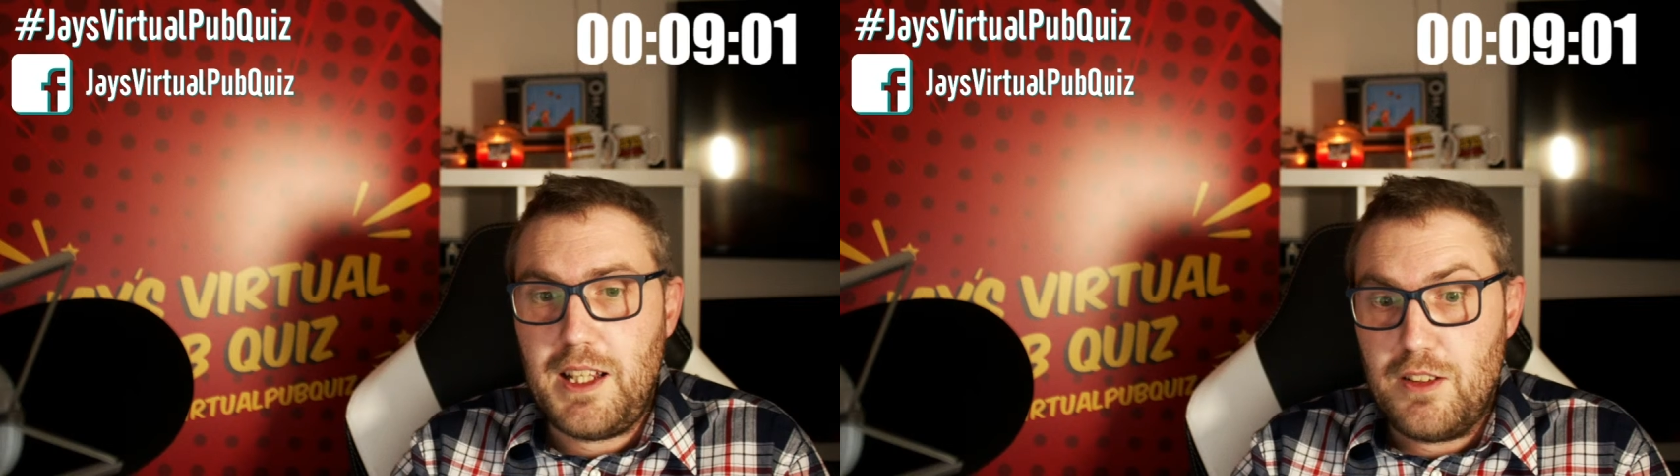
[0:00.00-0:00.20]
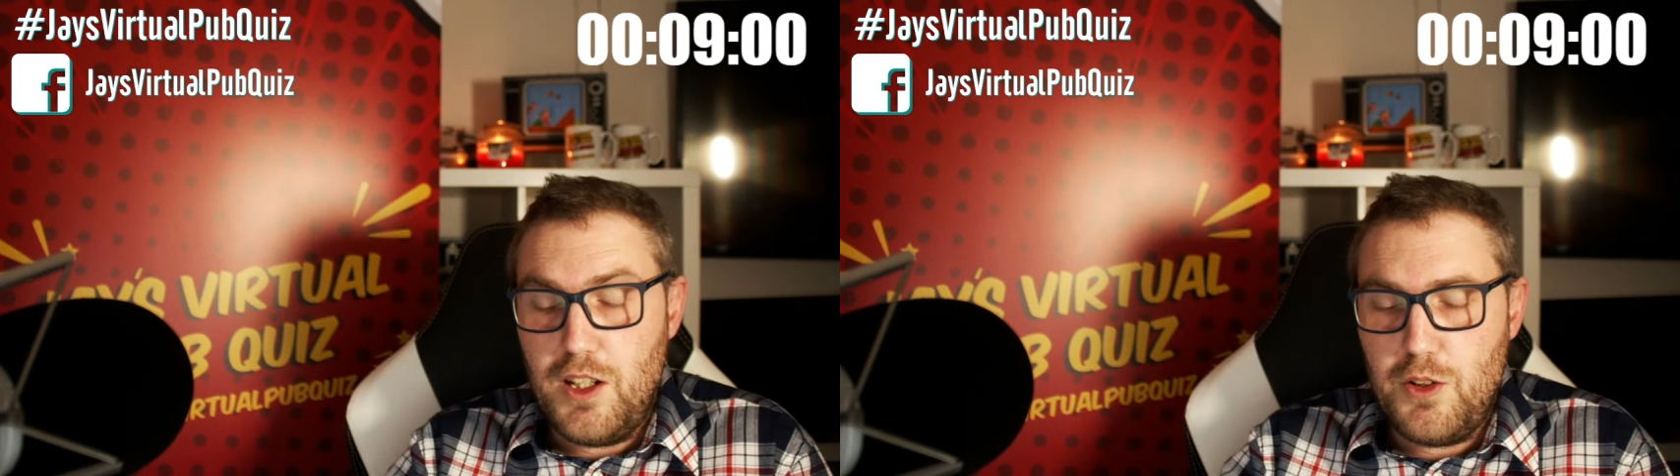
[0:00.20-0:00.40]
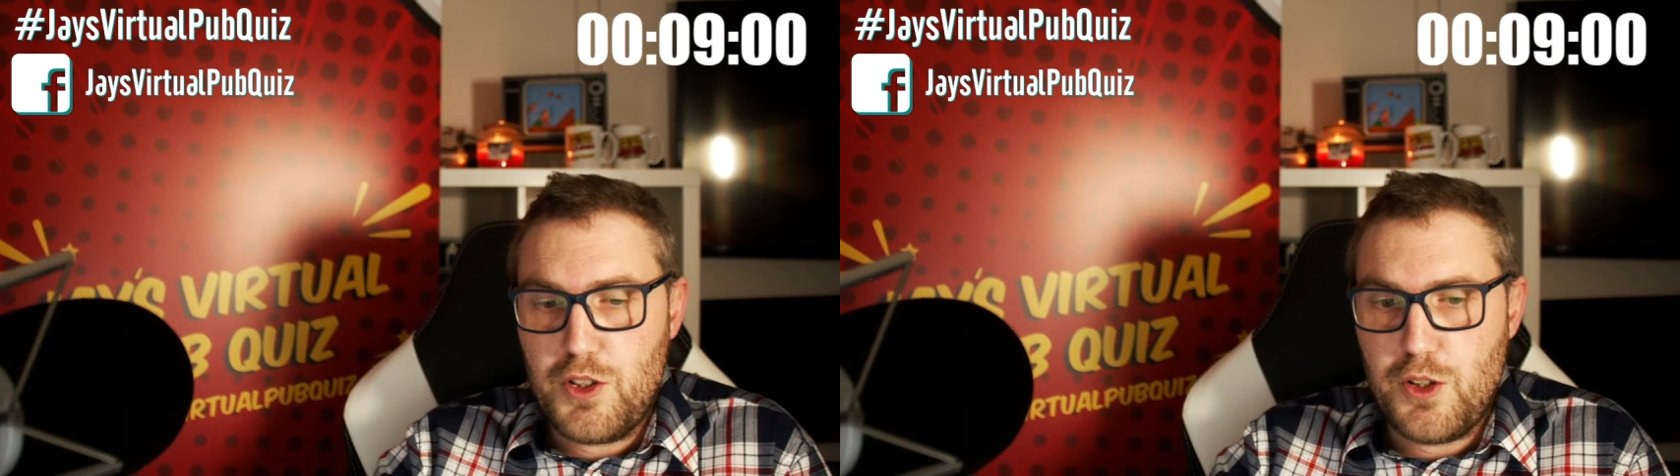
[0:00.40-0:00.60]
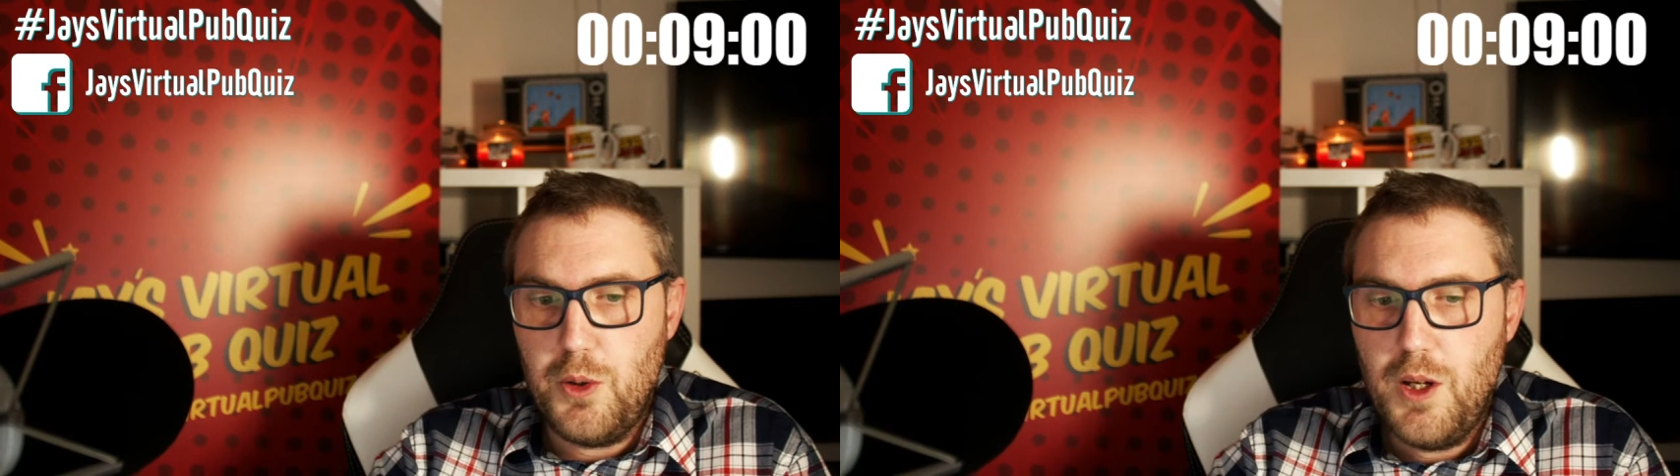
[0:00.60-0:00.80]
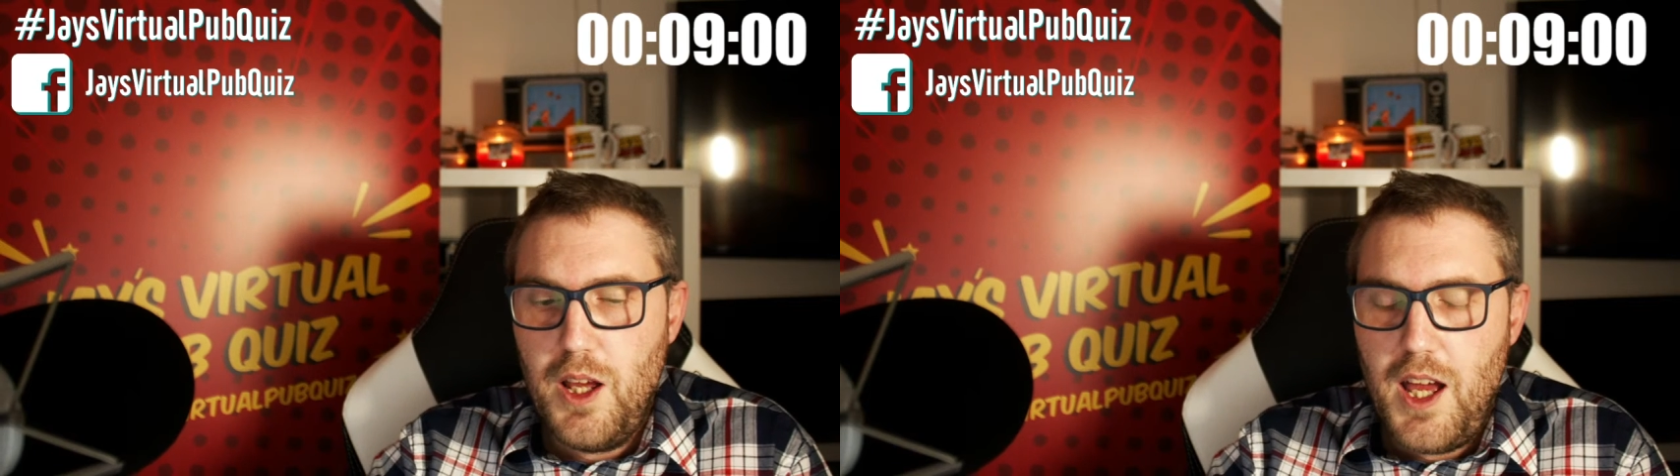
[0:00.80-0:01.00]
delusional,
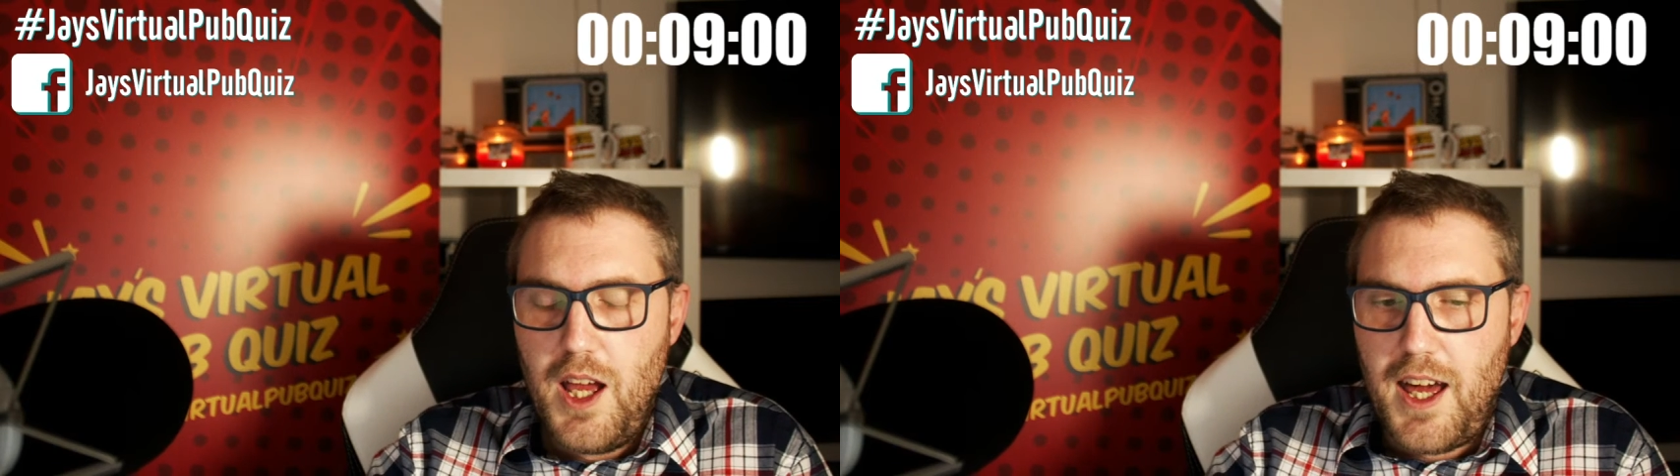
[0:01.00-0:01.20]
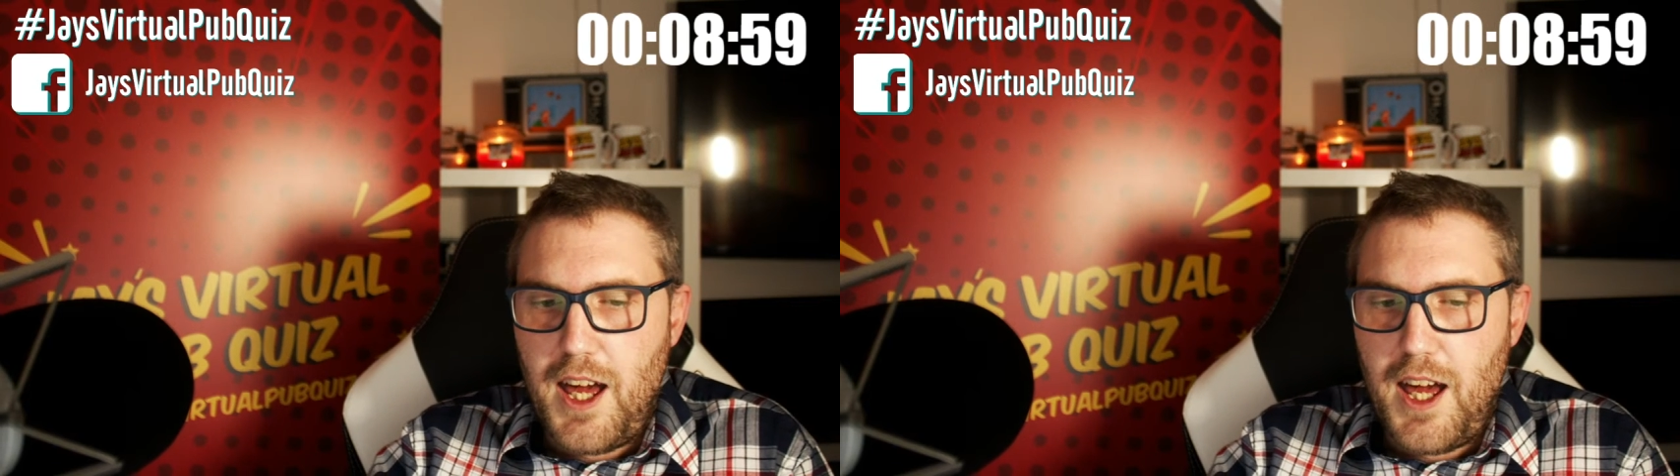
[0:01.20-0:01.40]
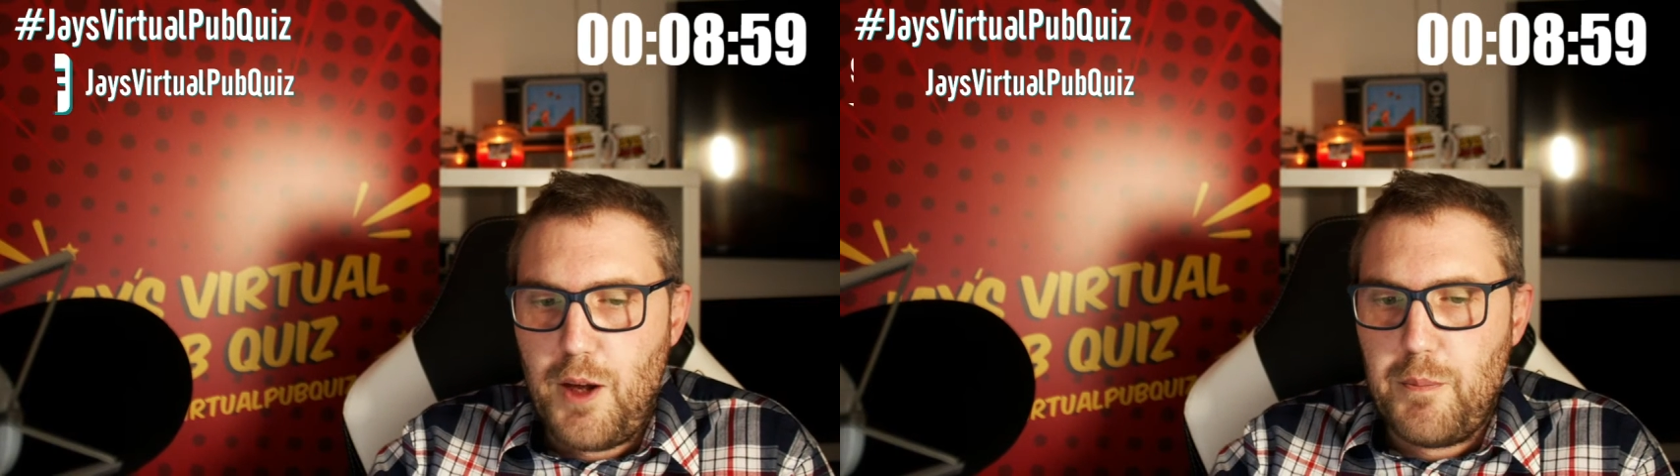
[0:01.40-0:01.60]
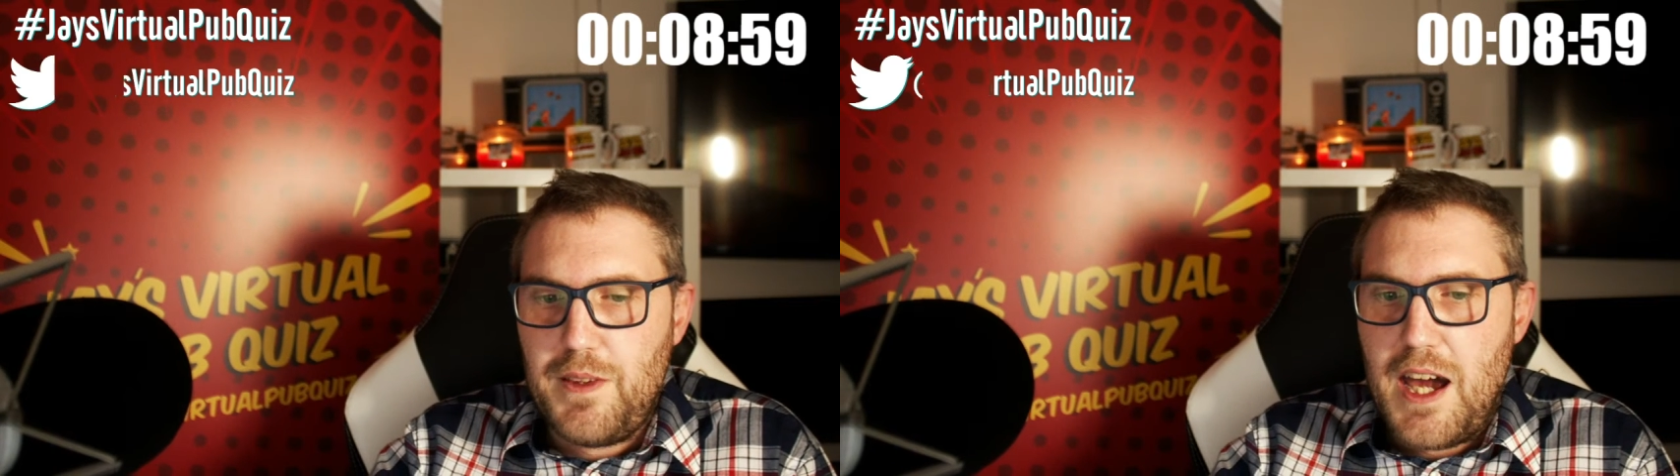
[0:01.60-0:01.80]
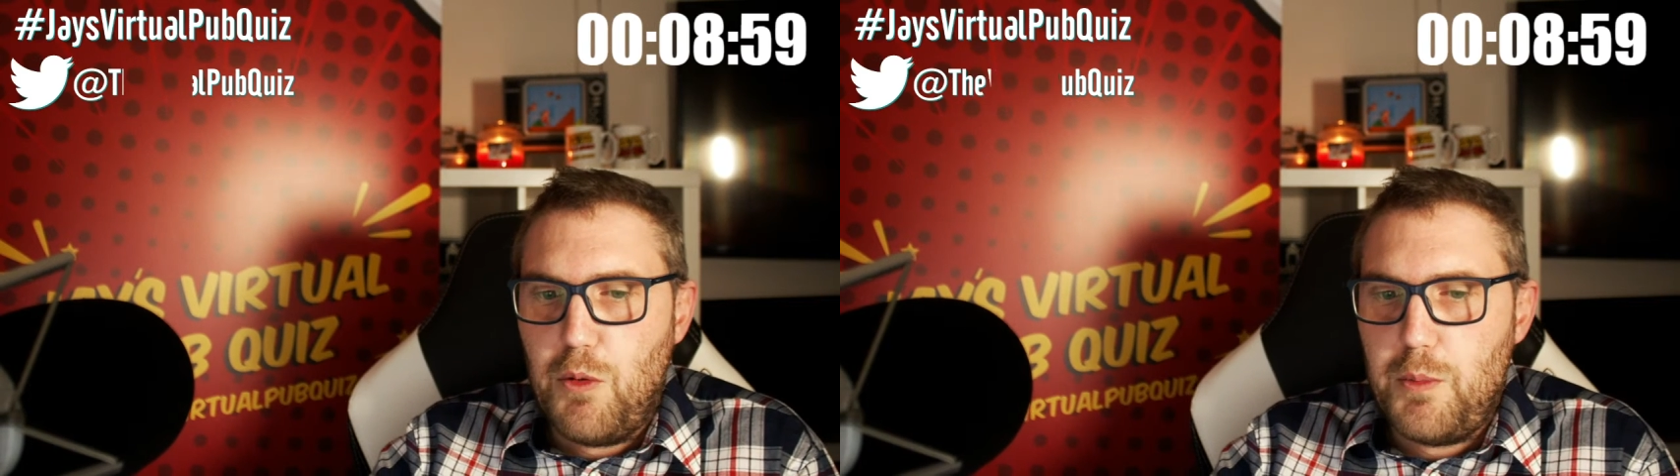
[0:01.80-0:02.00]

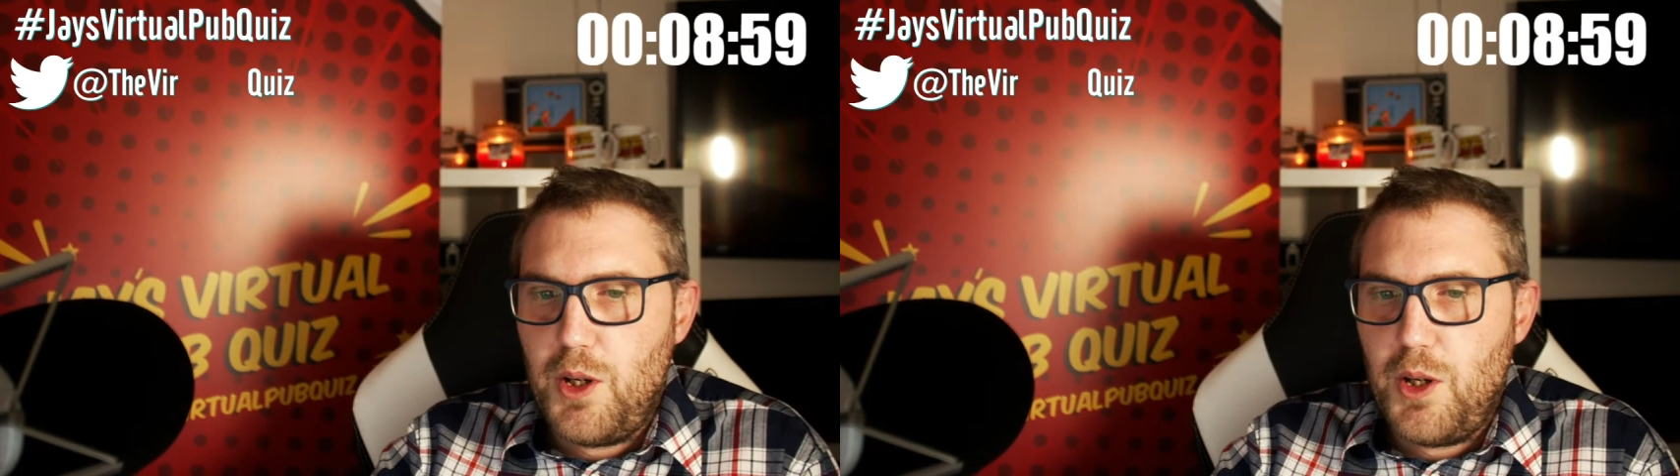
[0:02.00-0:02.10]
that will be